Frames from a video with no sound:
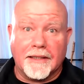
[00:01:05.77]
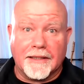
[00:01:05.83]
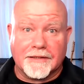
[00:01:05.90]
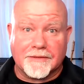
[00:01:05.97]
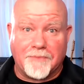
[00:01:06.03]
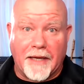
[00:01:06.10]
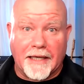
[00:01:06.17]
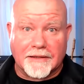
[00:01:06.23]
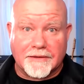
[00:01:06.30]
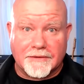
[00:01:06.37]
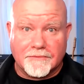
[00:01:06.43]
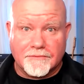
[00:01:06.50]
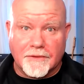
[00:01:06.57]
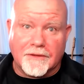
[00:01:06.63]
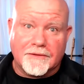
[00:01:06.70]
expect.
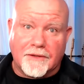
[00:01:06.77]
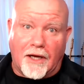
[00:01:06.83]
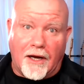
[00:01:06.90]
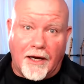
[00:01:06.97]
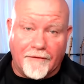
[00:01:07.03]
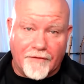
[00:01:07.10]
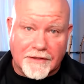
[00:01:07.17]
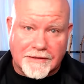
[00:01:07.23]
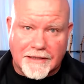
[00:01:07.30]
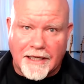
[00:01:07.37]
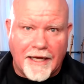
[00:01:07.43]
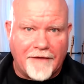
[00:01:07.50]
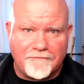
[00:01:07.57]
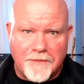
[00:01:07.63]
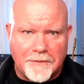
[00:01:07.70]
Obviously,
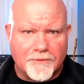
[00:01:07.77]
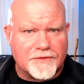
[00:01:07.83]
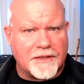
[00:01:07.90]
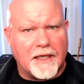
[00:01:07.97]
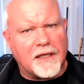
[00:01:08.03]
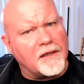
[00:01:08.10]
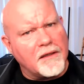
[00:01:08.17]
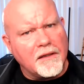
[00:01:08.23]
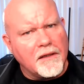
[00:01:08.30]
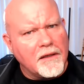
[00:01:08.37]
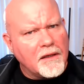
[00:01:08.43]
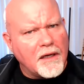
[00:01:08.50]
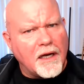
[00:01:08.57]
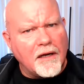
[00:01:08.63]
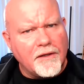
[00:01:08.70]
I have people saying,
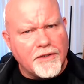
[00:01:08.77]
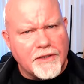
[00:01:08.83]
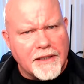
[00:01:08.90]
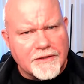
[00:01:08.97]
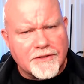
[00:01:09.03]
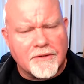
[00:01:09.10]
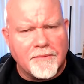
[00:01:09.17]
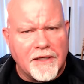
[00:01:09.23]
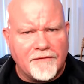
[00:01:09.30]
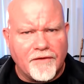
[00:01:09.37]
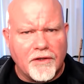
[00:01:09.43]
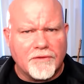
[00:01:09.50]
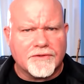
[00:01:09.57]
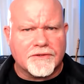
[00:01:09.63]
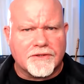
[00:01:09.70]
how did you get so many
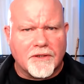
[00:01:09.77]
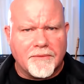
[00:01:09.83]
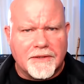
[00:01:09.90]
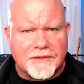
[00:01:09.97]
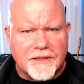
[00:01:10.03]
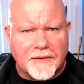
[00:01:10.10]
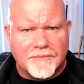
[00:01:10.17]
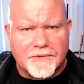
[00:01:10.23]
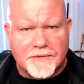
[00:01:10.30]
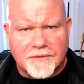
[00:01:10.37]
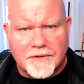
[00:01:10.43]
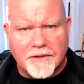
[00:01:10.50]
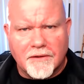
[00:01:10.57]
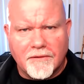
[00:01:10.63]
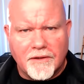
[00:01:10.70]
views and so many subs?
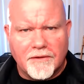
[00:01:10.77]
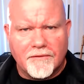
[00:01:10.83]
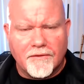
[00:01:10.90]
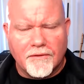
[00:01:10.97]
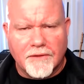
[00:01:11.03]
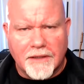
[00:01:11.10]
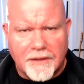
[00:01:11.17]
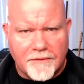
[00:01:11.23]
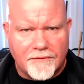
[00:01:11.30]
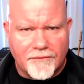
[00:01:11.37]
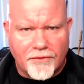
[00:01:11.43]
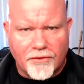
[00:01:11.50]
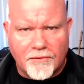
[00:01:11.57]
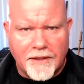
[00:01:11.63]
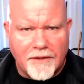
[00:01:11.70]
You know, you're only
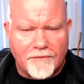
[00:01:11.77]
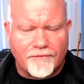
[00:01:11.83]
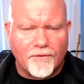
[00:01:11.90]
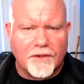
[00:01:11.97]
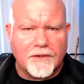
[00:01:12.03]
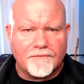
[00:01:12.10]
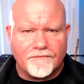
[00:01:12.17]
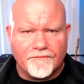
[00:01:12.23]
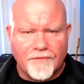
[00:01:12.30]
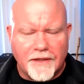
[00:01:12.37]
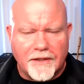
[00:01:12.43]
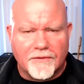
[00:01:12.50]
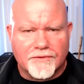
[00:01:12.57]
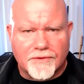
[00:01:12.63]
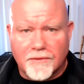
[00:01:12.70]
3 or 4
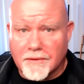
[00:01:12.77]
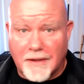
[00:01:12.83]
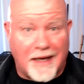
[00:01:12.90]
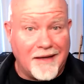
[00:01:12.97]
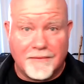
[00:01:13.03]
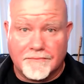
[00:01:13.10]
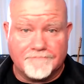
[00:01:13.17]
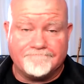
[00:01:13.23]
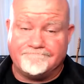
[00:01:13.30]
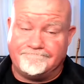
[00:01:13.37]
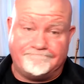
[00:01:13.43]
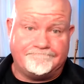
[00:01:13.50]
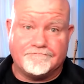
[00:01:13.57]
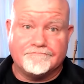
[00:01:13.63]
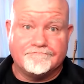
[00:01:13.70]
videos old.
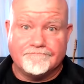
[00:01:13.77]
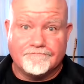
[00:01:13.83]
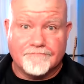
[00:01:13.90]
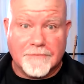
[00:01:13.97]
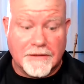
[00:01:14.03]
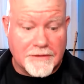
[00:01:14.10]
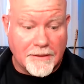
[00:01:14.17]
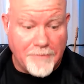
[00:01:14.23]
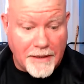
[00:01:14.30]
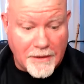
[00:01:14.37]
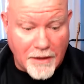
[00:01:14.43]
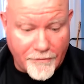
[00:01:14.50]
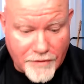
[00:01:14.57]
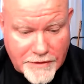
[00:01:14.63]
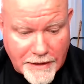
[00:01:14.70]
This is a big
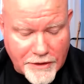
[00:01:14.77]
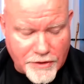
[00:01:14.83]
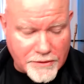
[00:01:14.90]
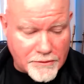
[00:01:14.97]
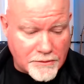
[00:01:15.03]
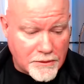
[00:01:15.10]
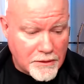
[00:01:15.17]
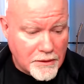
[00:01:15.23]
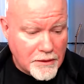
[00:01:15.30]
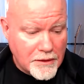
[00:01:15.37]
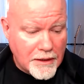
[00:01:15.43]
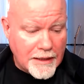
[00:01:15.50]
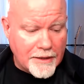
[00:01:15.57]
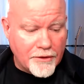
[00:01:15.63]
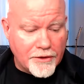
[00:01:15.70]
conversation.
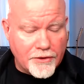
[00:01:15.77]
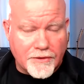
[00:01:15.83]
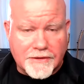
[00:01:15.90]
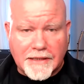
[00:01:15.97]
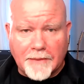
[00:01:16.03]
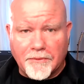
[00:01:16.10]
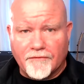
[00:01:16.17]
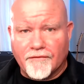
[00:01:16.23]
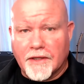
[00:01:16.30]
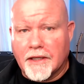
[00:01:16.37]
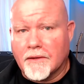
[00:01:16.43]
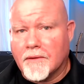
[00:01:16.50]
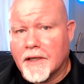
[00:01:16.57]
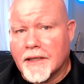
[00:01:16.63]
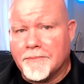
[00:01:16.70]
I'm going to do a separate
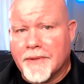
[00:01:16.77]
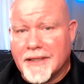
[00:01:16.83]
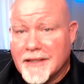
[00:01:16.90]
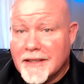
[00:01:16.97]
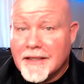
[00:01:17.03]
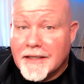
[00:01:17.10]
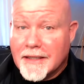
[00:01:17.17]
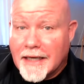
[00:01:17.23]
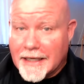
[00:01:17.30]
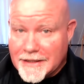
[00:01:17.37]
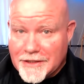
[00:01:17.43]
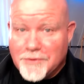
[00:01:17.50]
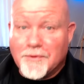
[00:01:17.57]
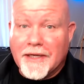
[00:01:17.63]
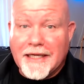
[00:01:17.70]
video on it, but I
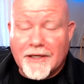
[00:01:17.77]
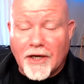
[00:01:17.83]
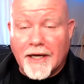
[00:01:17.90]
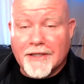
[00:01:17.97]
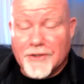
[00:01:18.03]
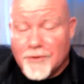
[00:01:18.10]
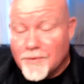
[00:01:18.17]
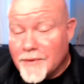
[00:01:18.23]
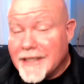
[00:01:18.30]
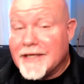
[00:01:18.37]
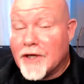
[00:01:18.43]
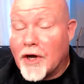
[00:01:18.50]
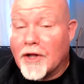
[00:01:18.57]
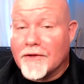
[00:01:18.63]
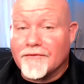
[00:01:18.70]
do
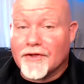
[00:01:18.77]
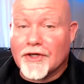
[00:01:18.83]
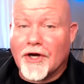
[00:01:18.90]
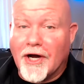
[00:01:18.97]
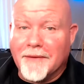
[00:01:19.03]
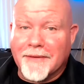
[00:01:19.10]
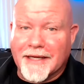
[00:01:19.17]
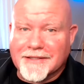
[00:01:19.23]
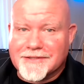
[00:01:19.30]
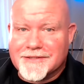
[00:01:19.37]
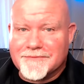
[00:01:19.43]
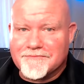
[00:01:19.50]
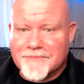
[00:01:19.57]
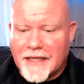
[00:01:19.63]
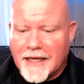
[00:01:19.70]
read all of the
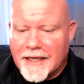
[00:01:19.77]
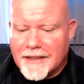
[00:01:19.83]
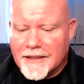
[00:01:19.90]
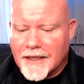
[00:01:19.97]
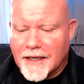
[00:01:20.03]
comments, and